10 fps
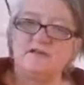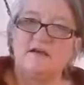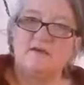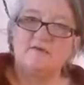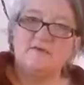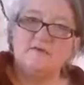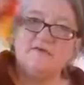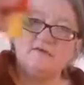Where do you